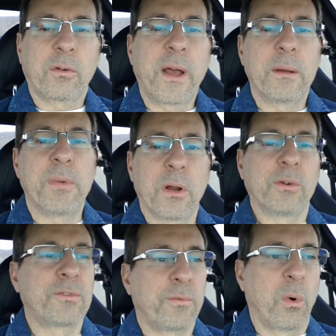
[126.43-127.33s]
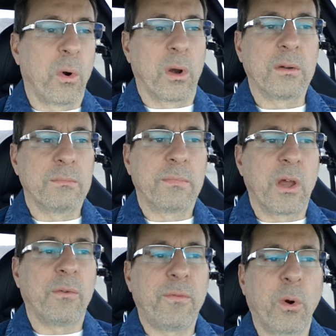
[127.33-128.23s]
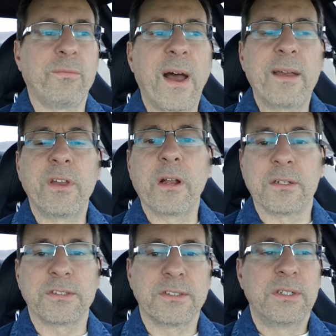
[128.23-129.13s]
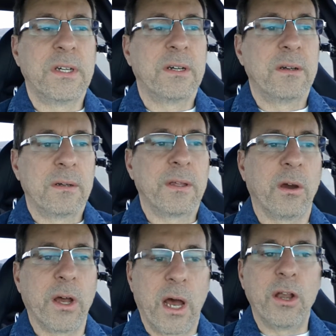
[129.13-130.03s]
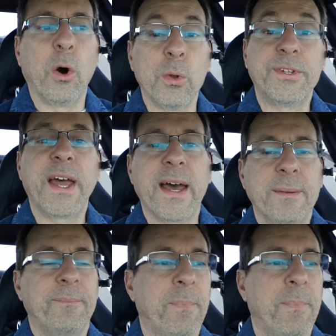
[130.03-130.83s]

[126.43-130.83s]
credit bureaus for 4 or 5 years, an old debt.